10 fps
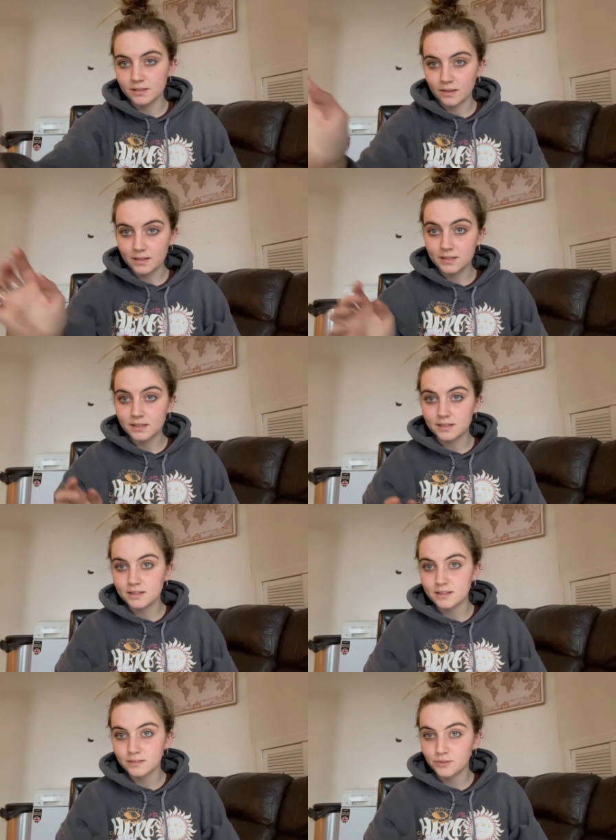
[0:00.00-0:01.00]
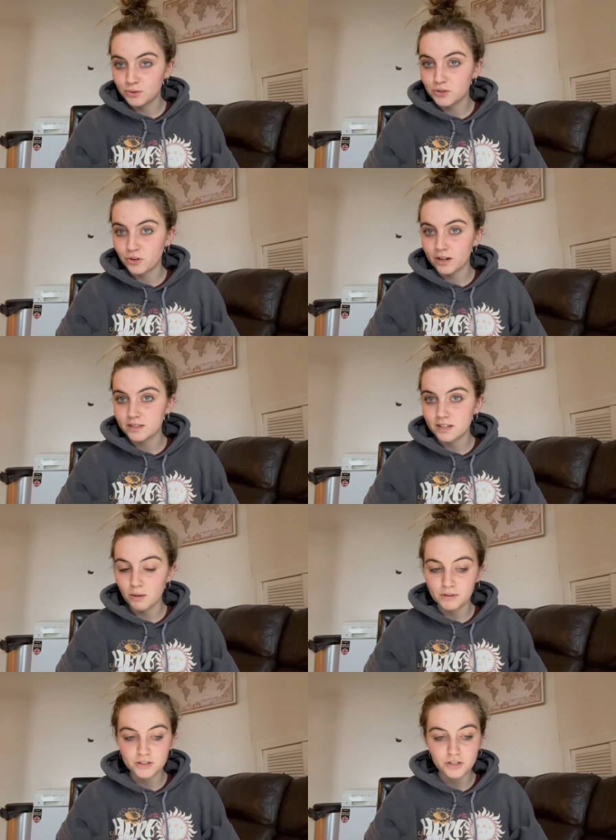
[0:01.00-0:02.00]
so this is Future Gracie
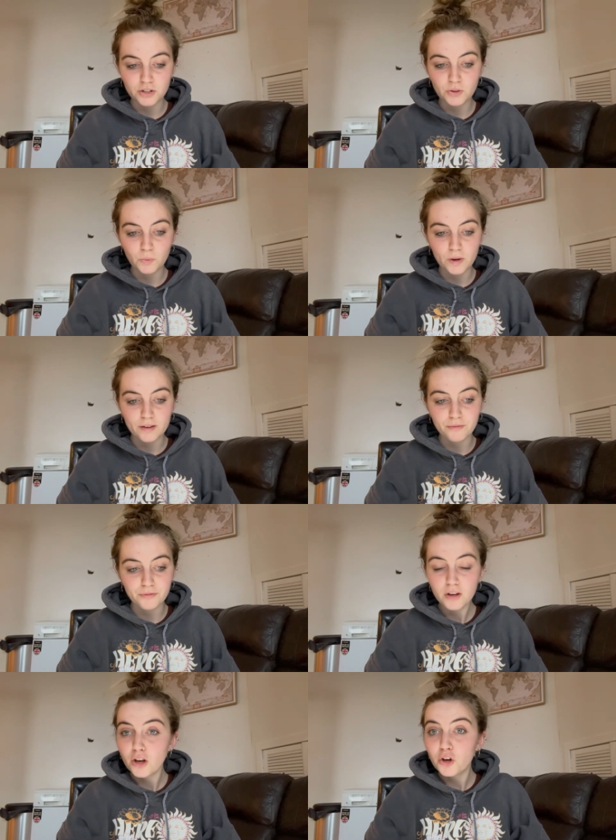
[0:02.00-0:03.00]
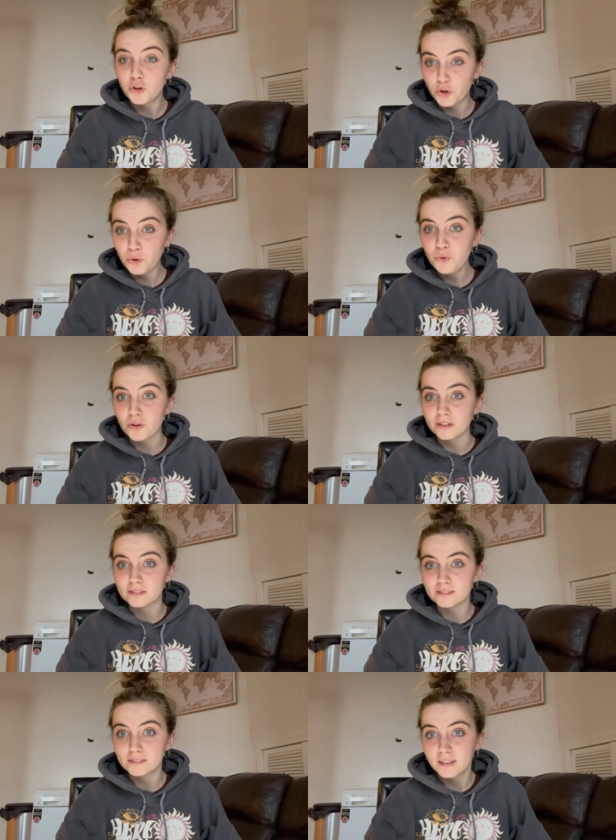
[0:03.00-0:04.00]
coming to you with
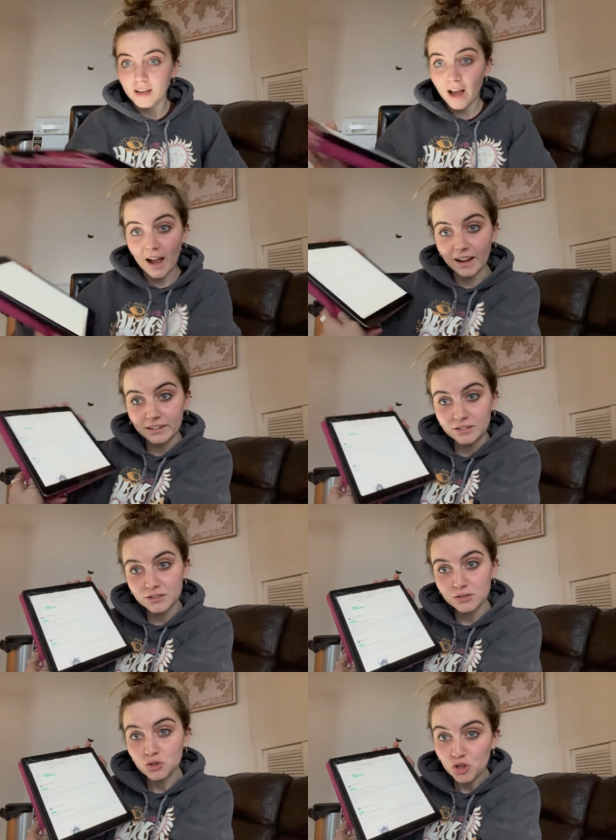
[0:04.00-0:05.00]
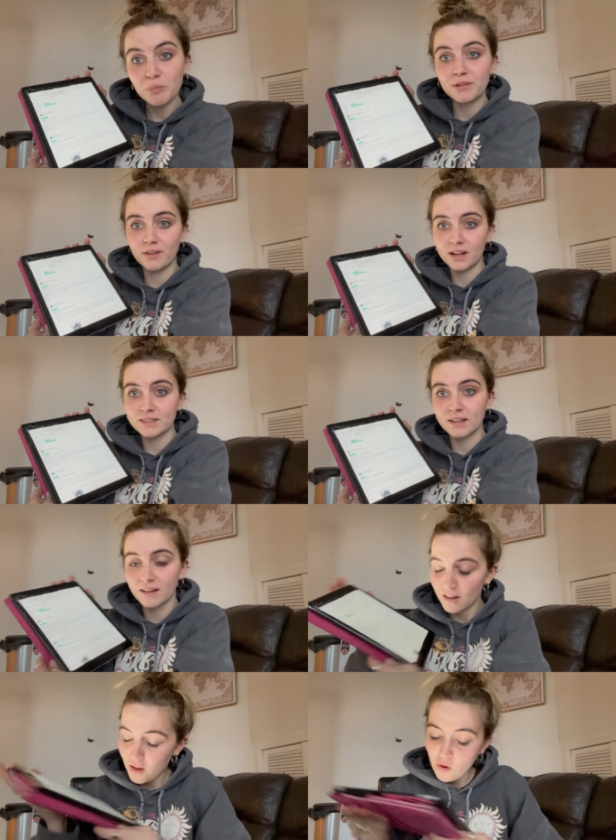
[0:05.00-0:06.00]
Google and
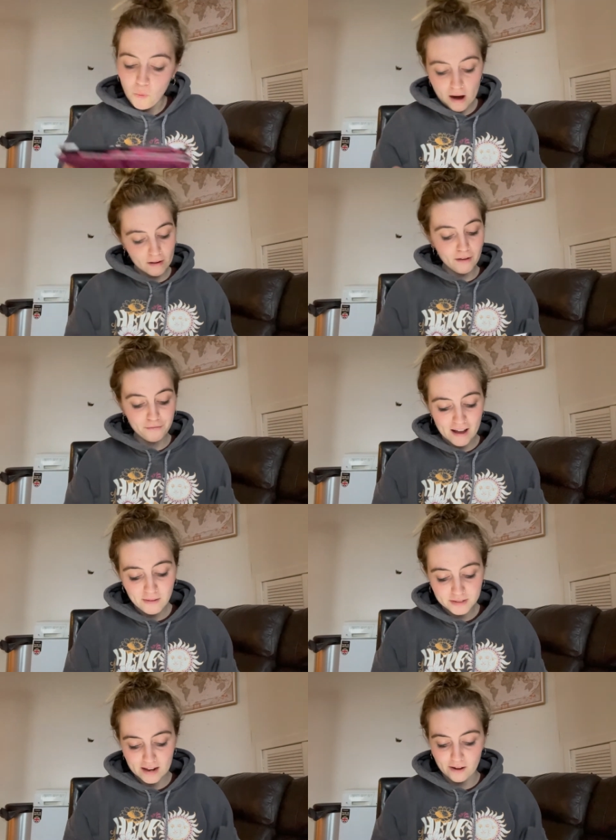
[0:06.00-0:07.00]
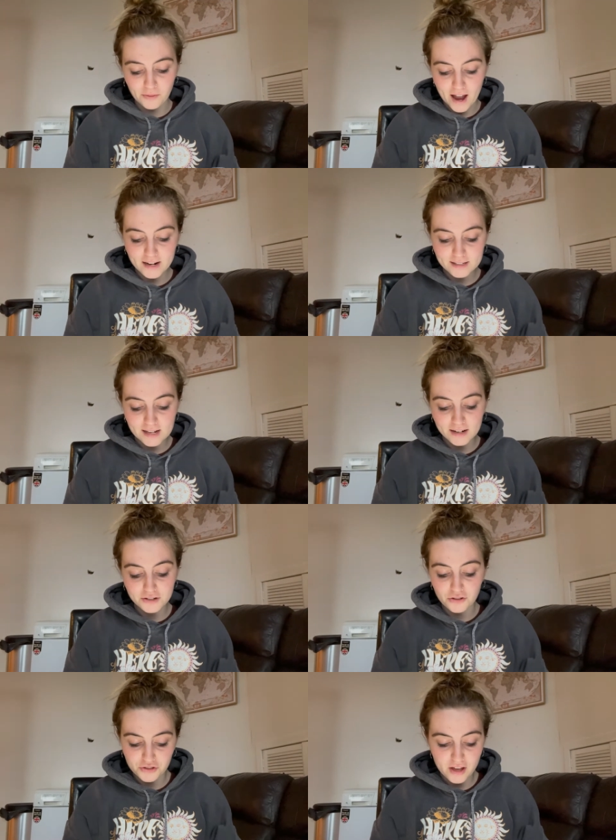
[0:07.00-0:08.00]
TripAdvisor, where I found out that
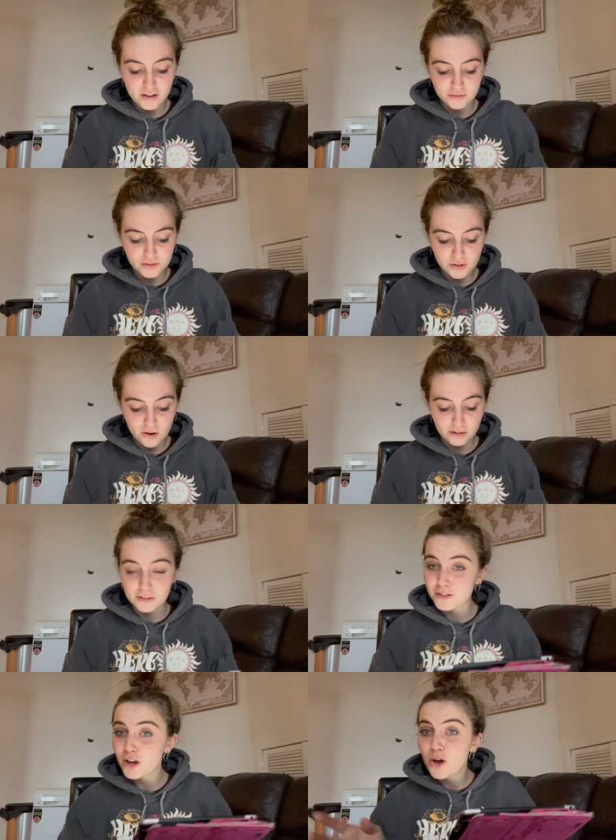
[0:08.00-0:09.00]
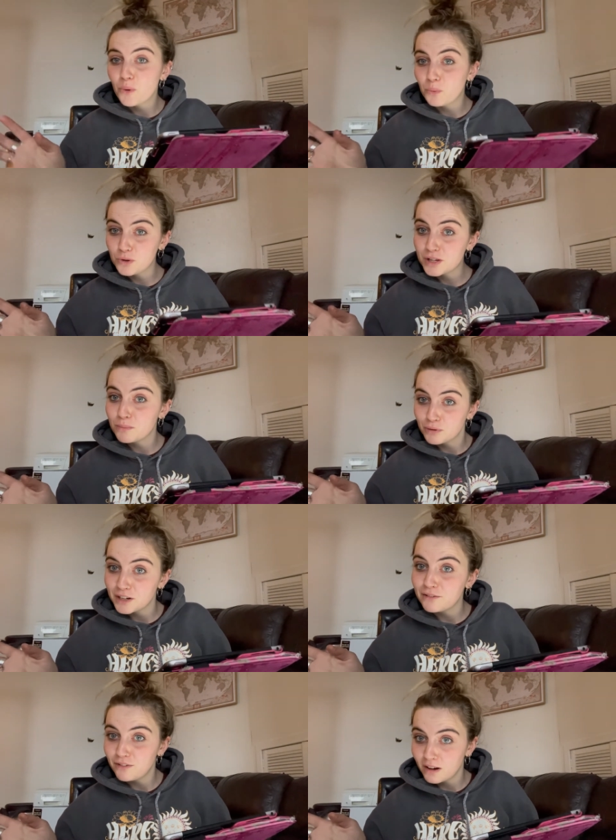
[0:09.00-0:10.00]
Alexander III of Scotland was a
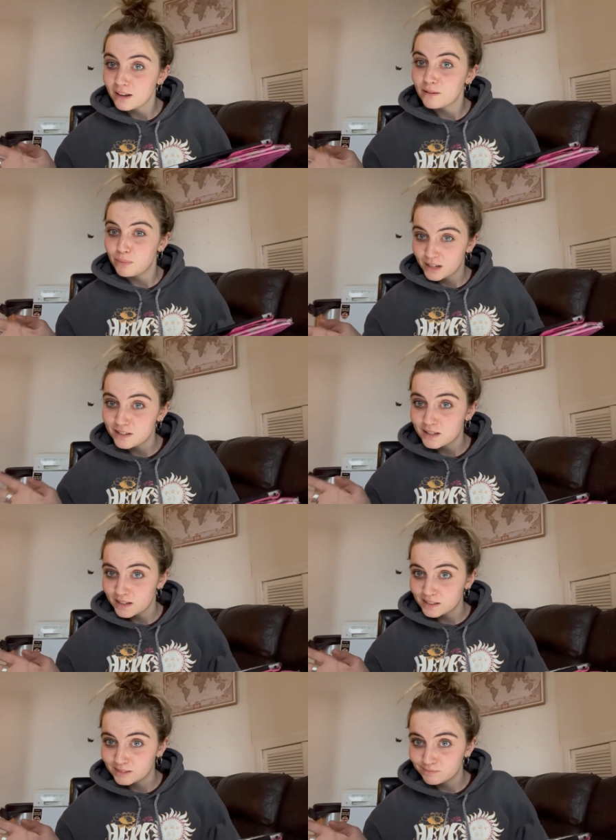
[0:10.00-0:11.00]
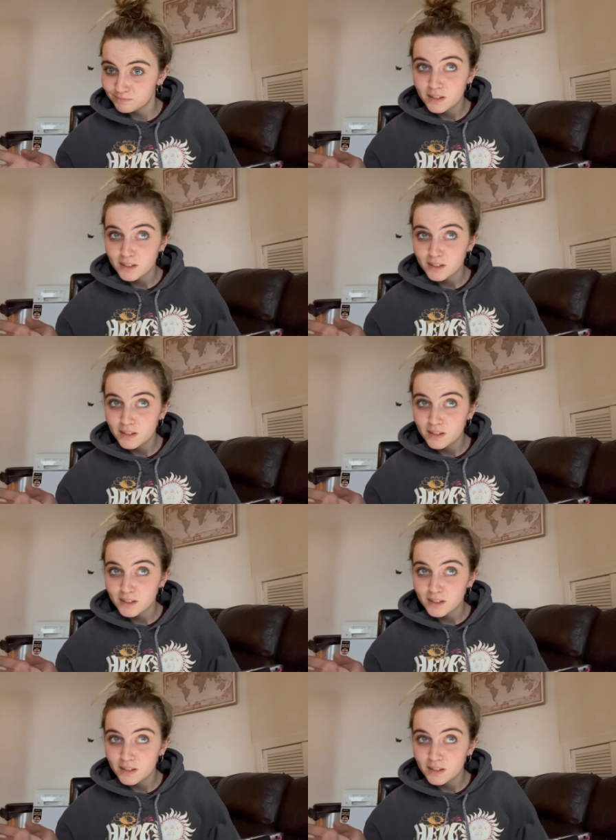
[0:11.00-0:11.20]
pretty fucking big deal.